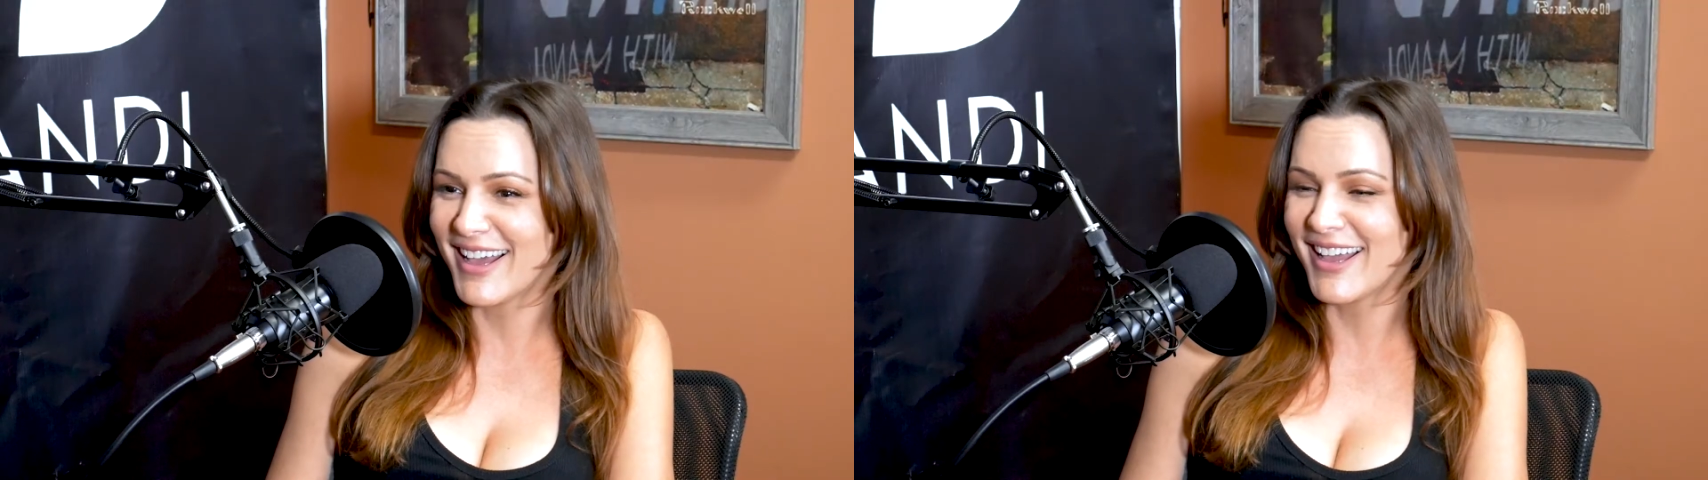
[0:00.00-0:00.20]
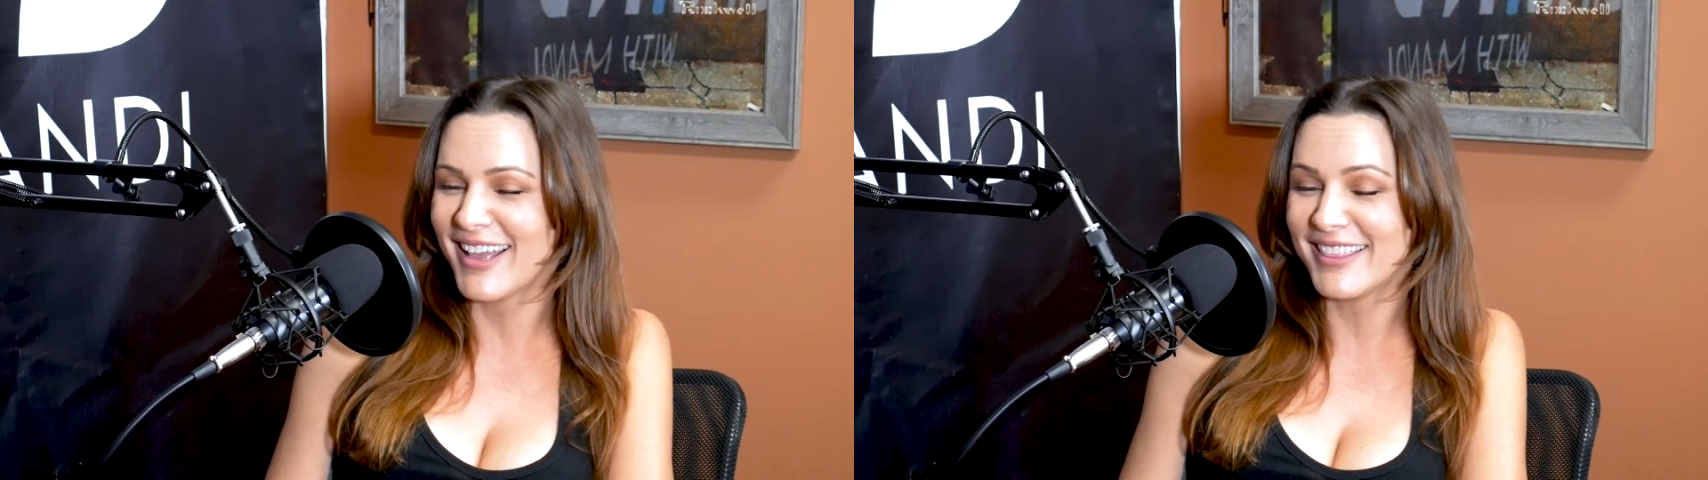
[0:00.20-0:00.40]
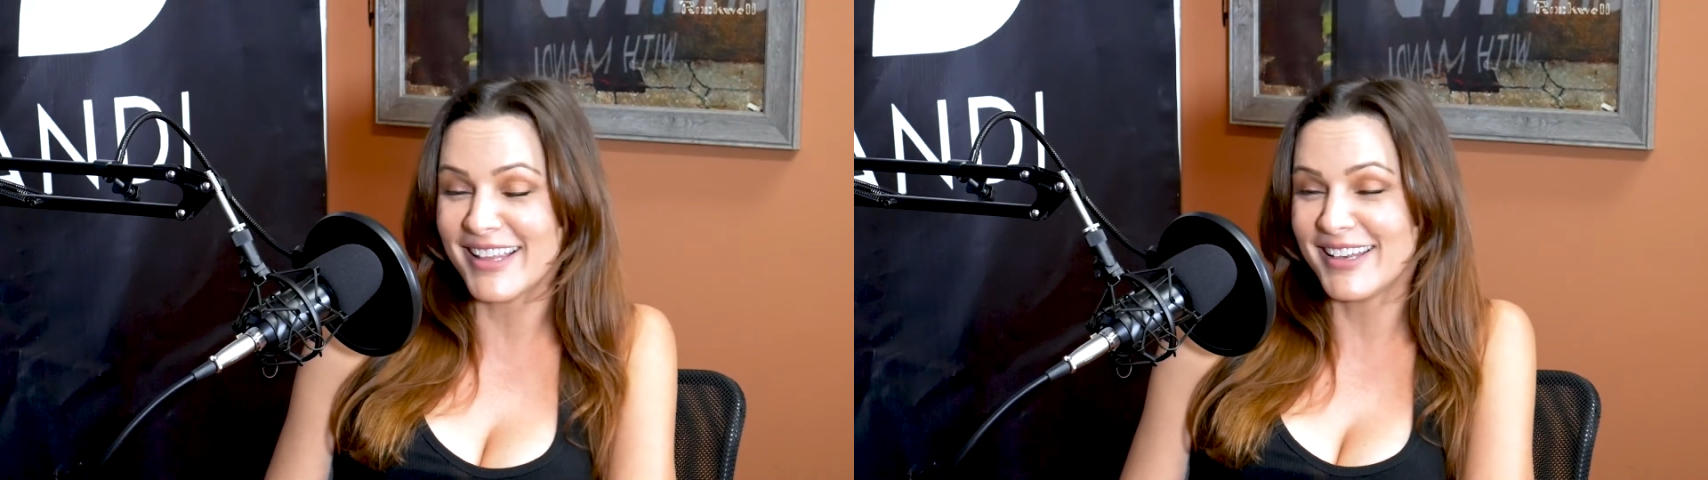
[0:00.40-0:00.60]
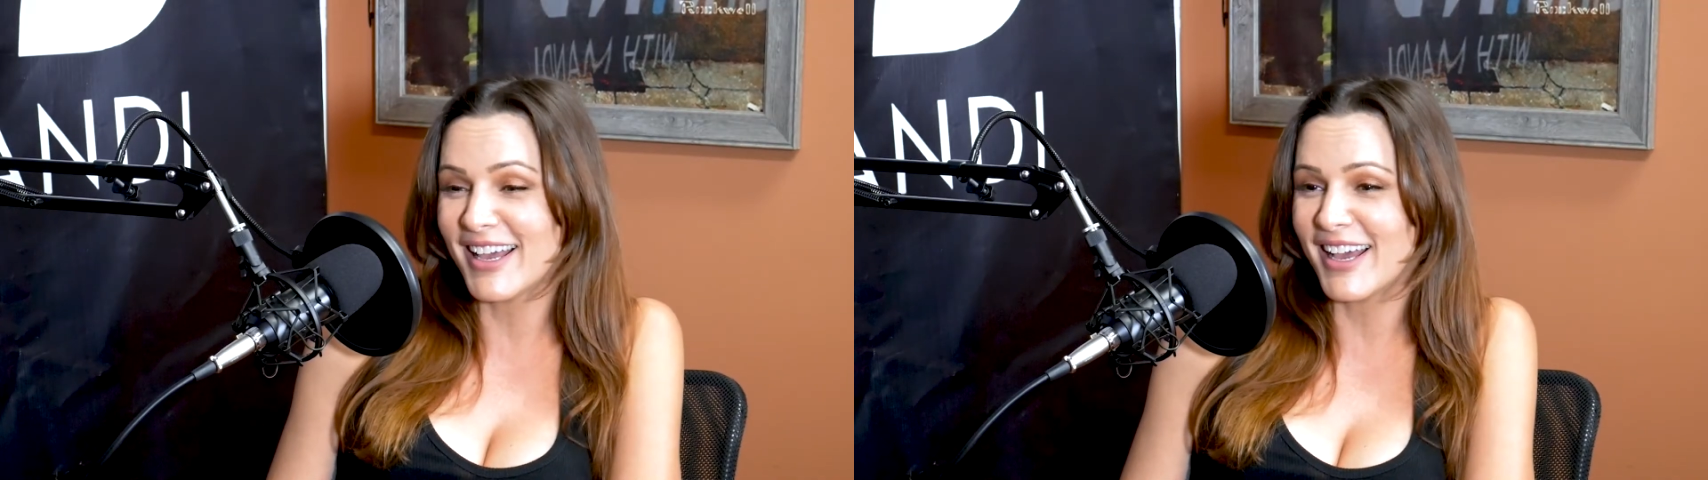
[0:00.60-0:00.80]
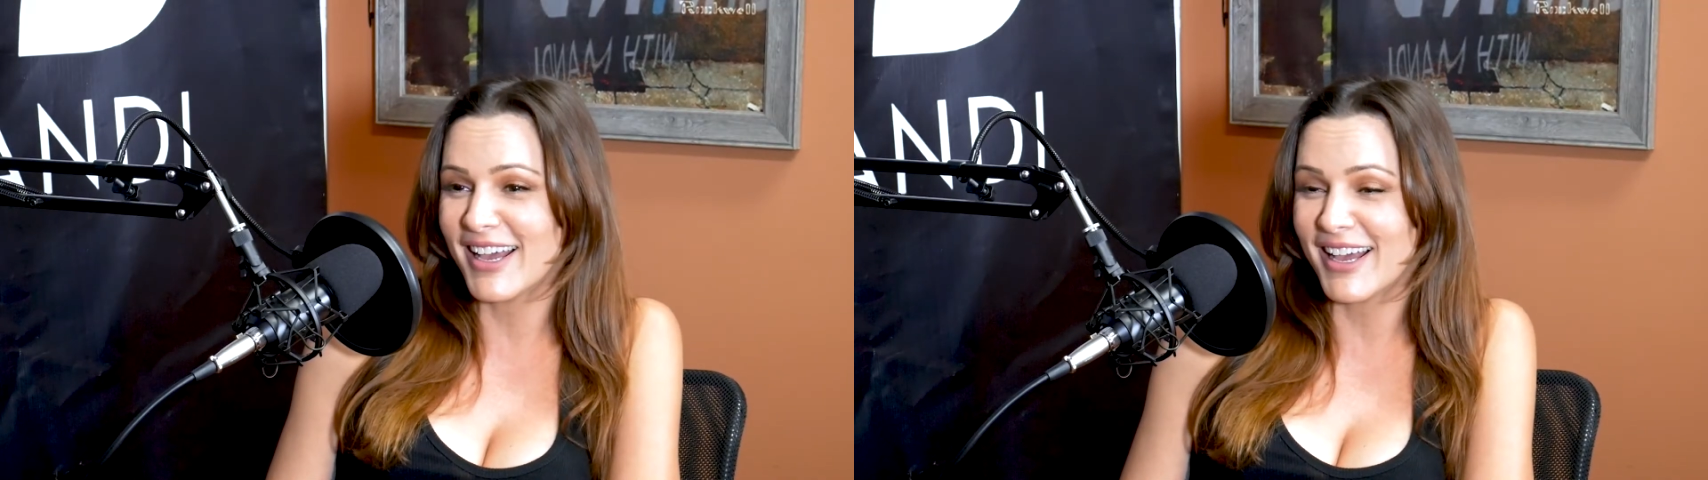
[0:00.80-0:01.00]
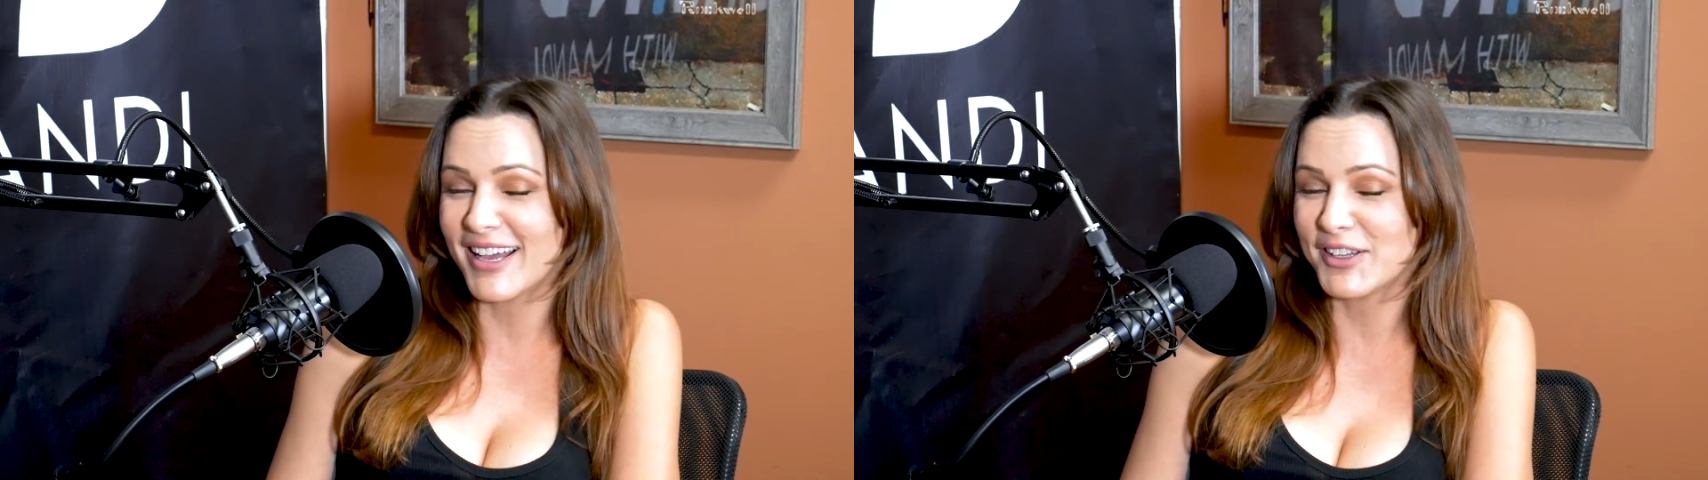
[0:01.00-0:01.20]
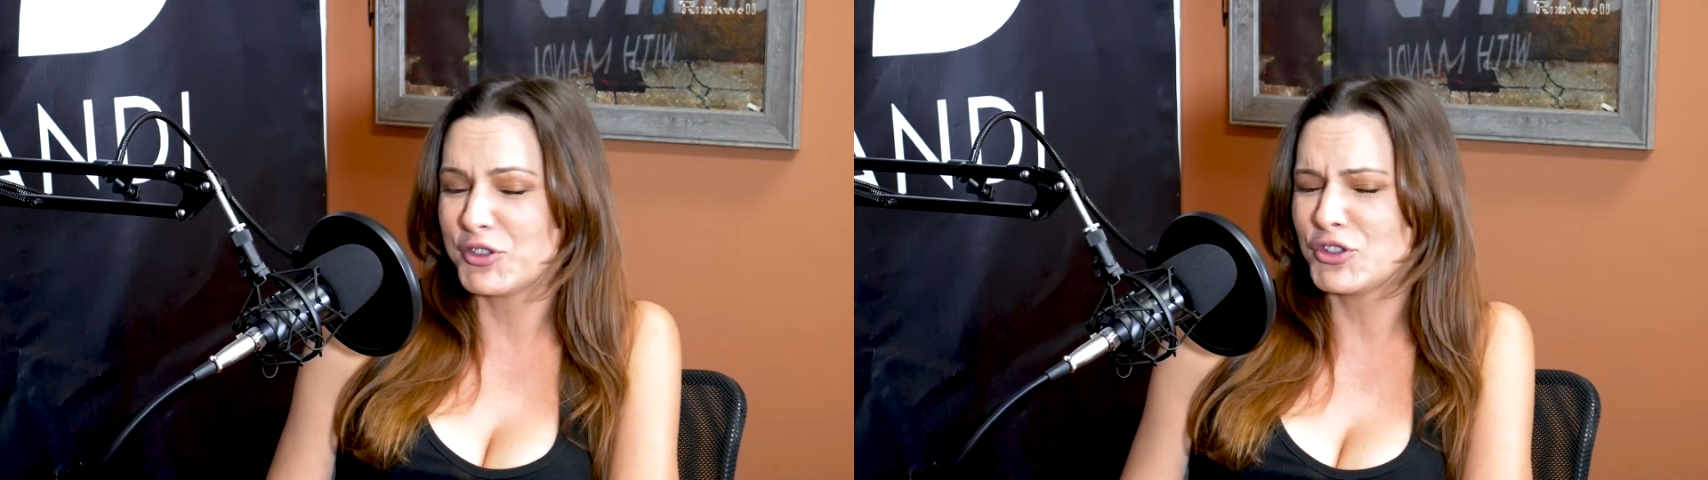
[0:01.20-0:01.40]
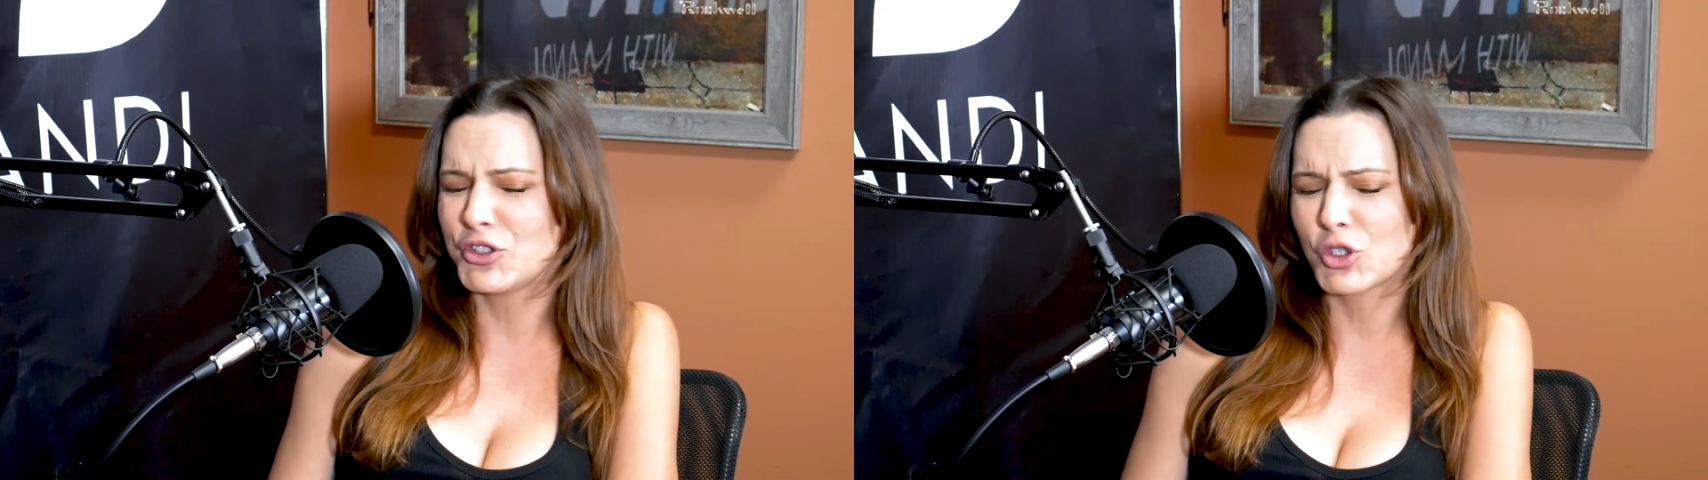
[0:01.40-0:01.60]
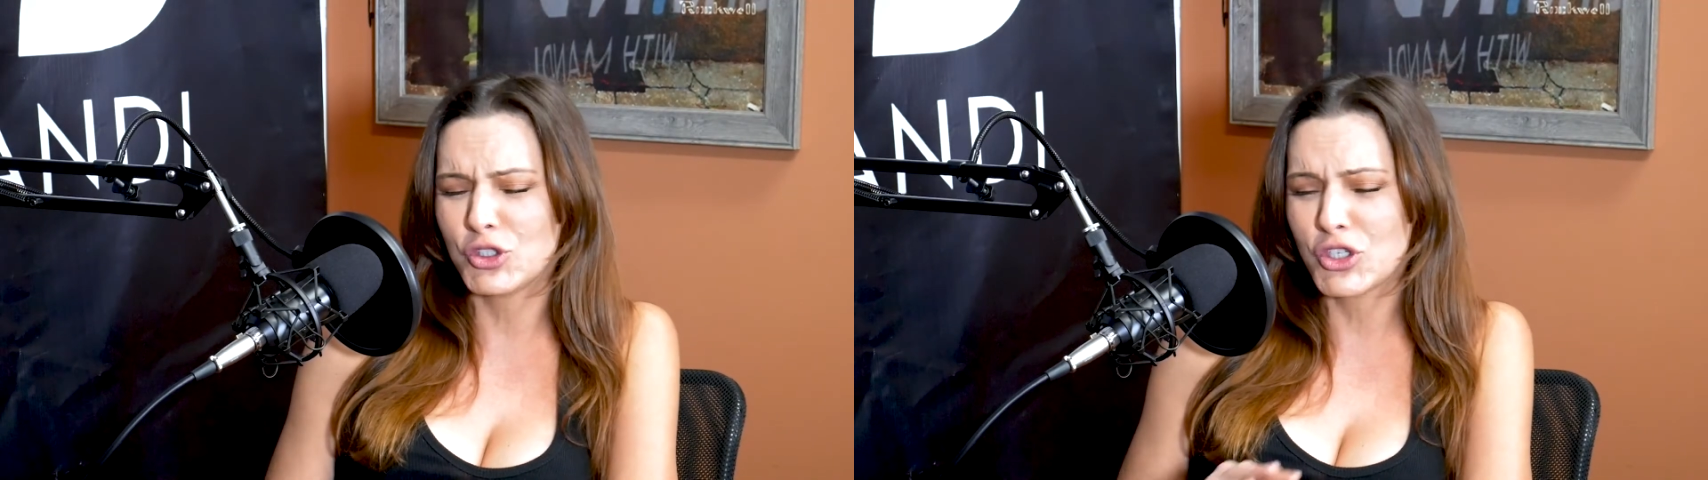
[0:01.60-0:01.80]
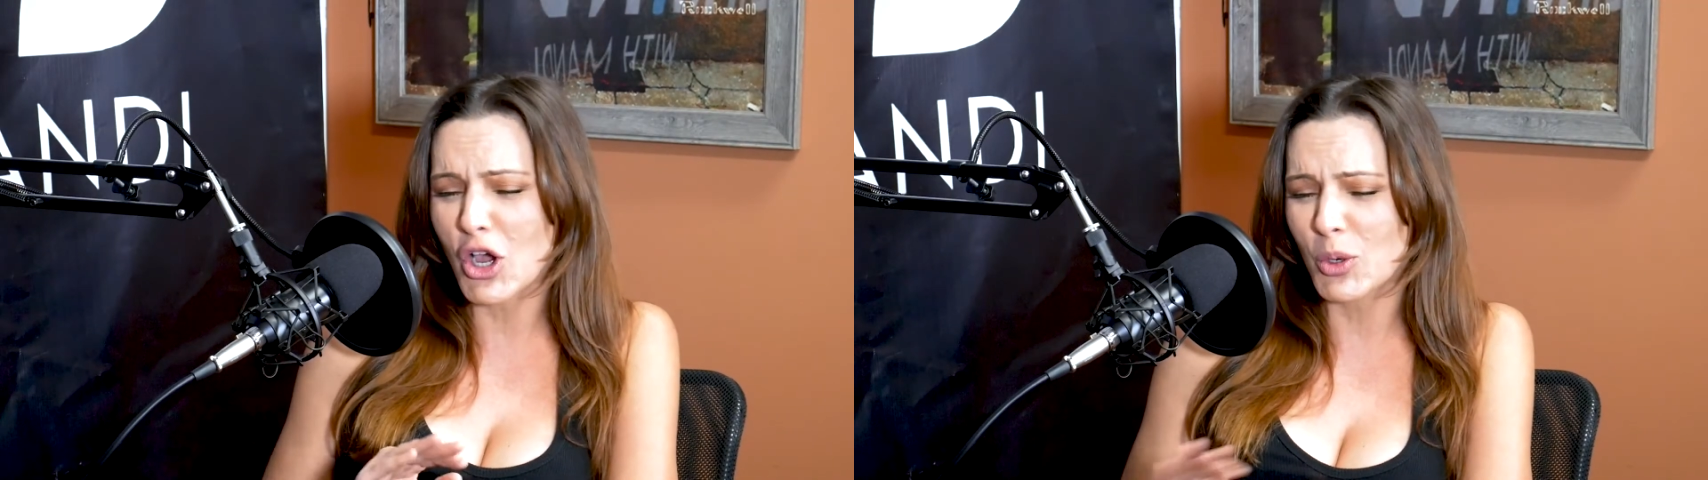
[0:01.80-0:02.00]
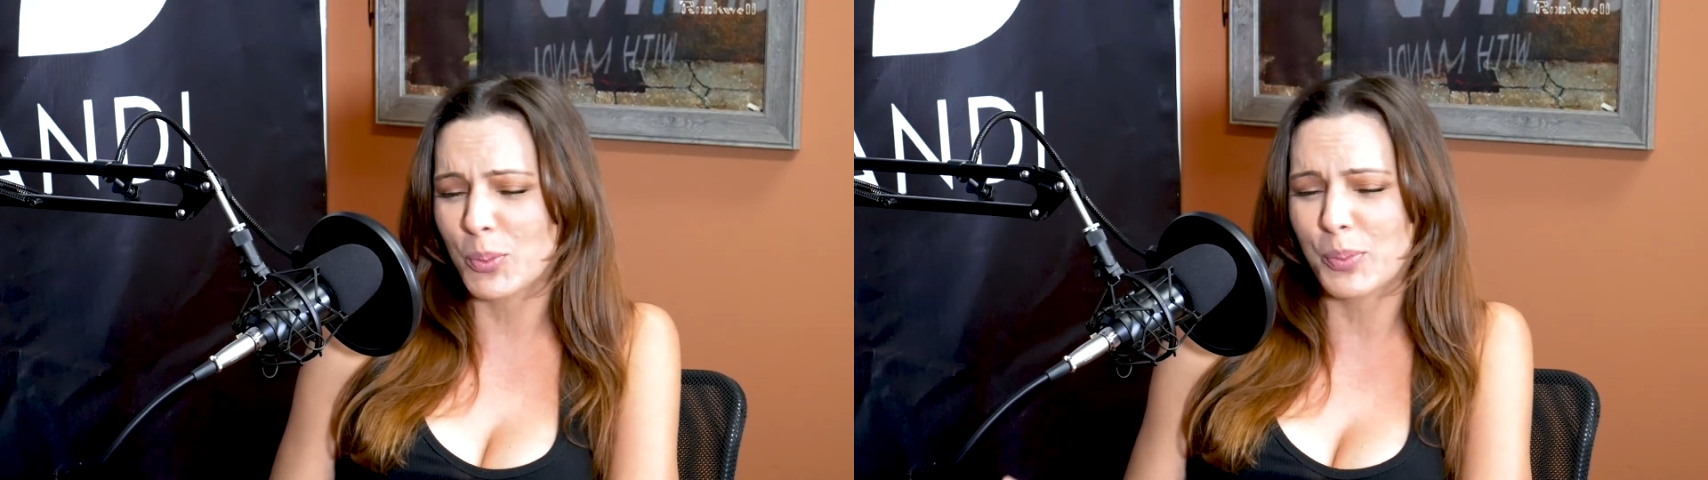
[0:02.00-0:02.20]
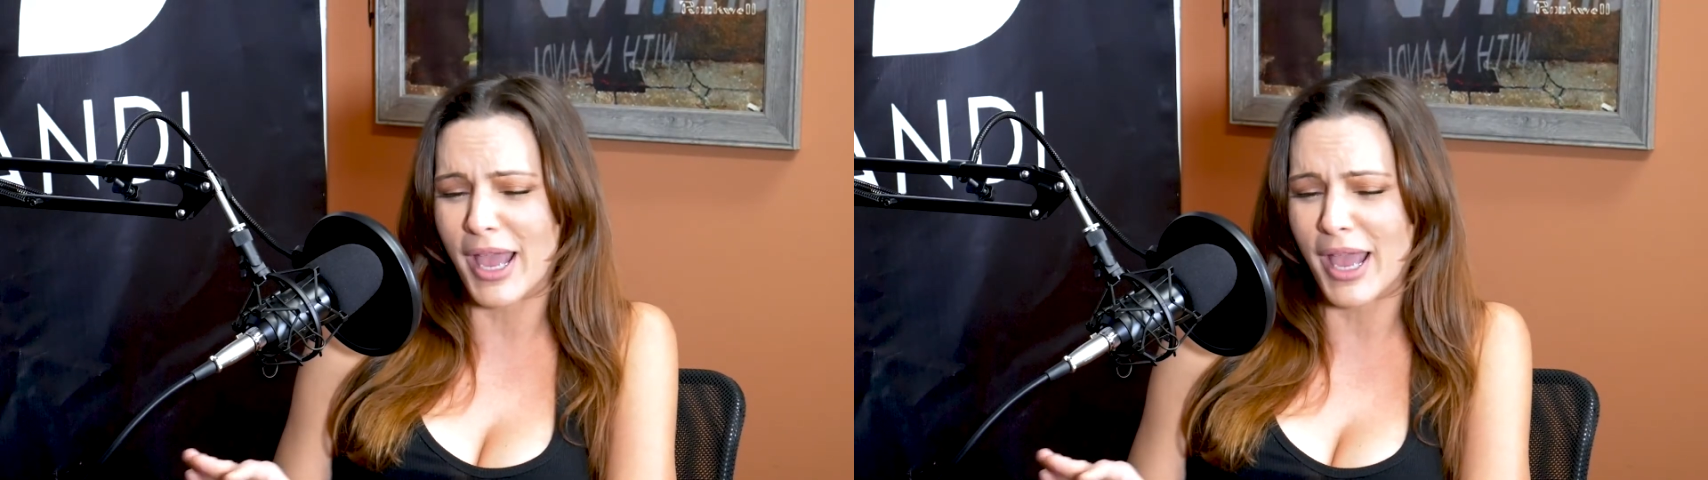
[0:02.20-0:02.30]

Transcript: And then dope